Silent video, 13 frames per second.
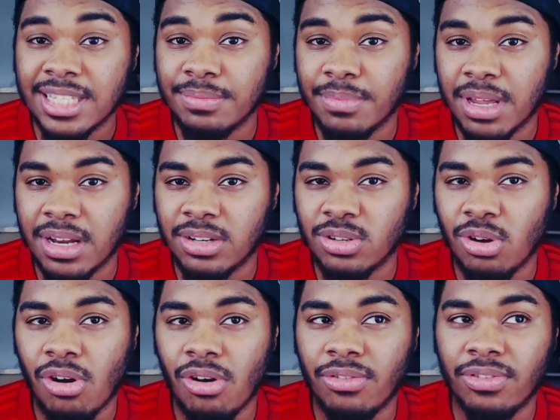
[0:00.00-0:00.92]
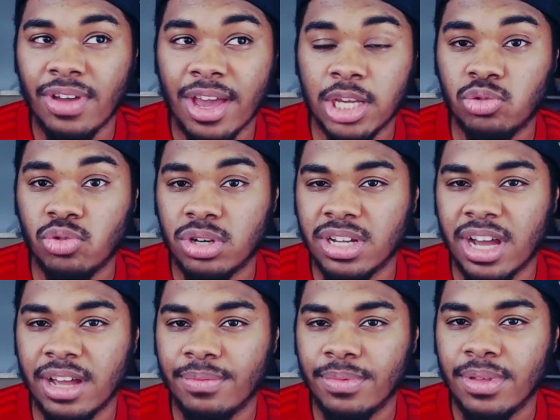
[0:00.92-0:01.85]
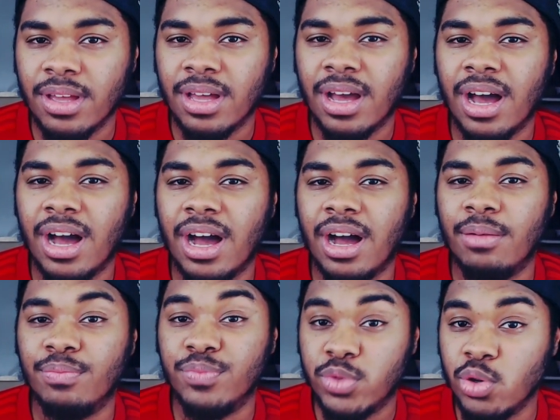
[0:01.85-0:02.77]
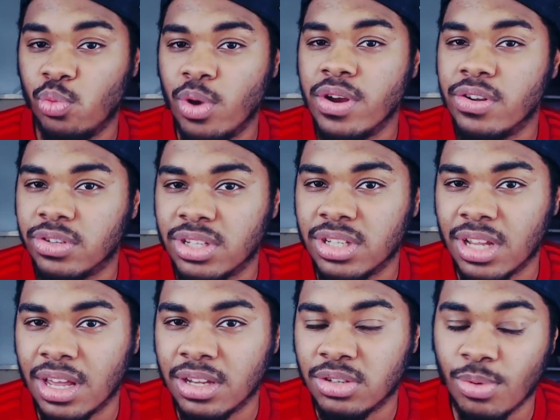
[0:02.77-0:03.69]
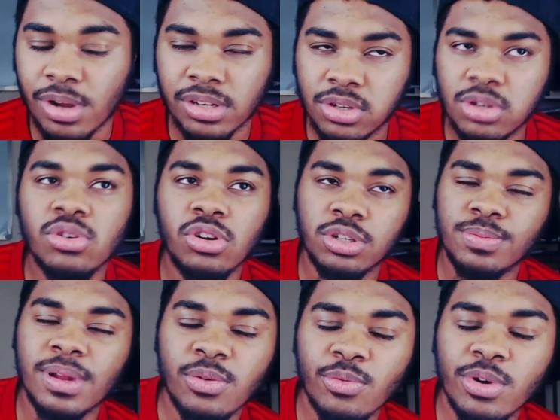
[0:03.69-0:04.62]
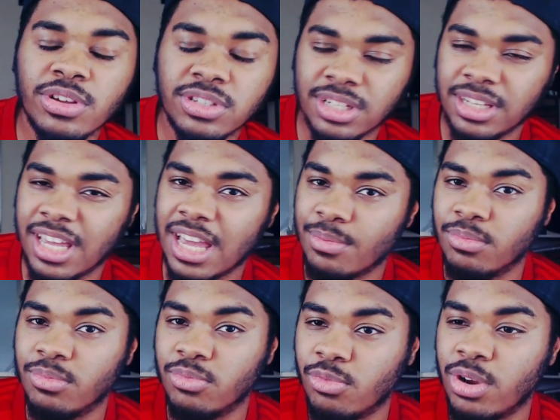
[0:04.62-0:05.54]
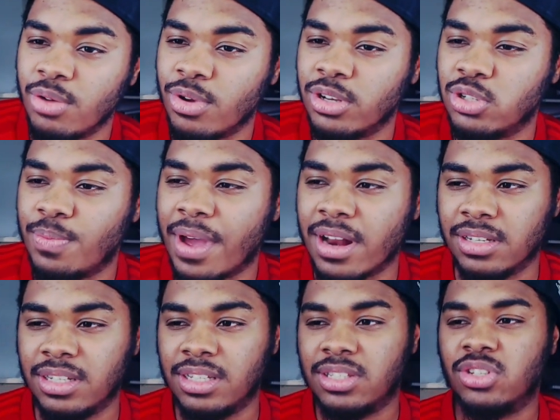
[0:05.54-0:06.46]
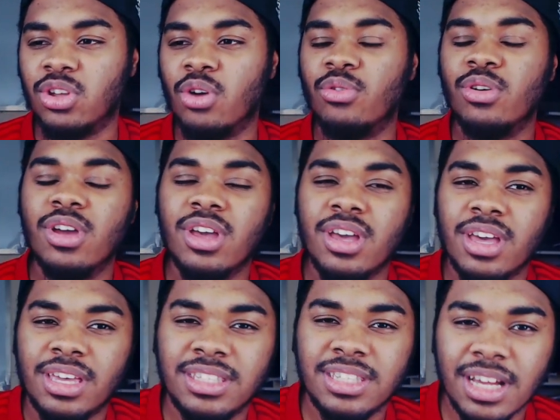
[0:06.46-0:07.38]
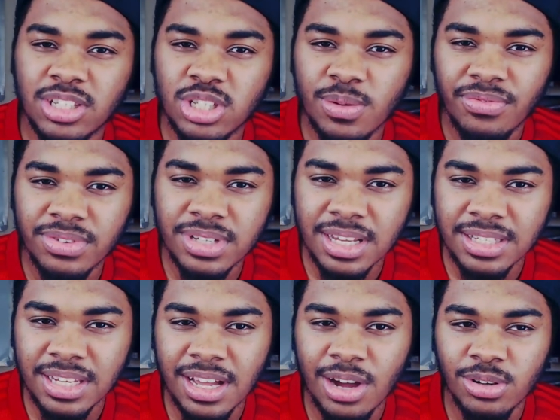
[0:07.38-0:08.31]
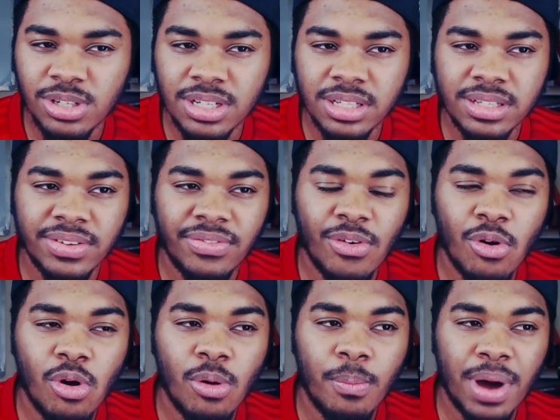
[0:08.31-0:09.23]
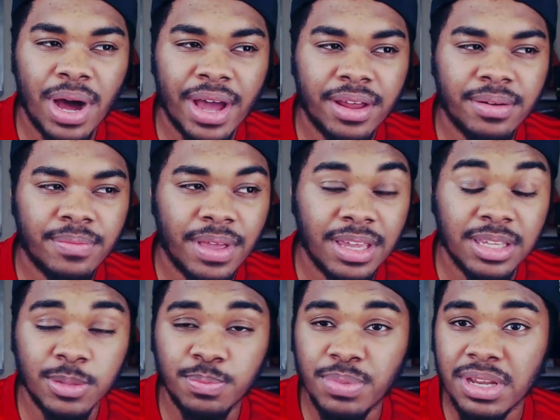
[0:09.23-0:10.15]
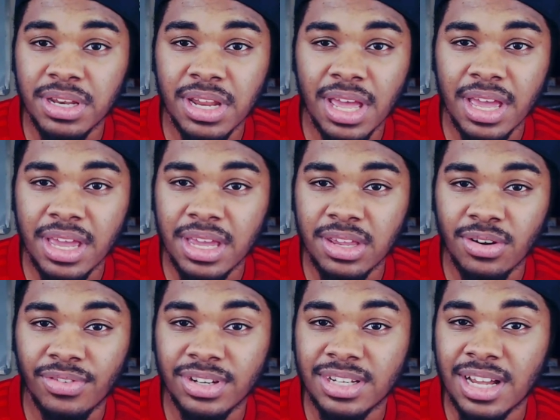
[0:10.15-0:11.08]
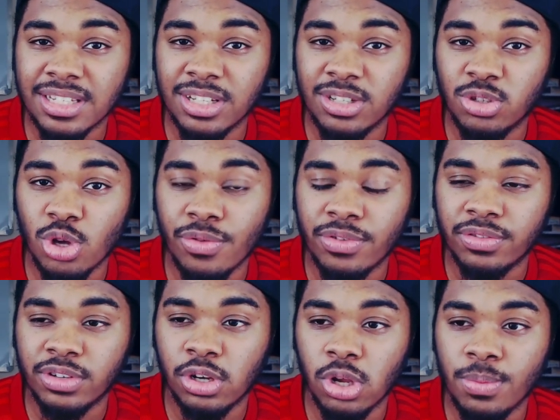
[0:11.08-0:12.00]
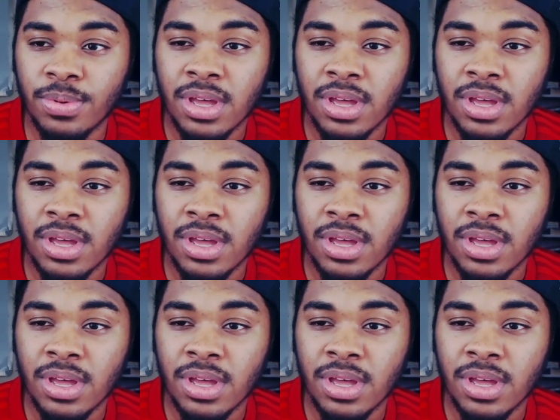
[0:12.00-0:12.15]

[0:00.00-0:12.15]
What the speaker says: minute of extra time to win us. To ultimately win us the game when it went to penalties. So he's had some fantastic outings for Bayern. He's been a, you know, fantastic servant of the club.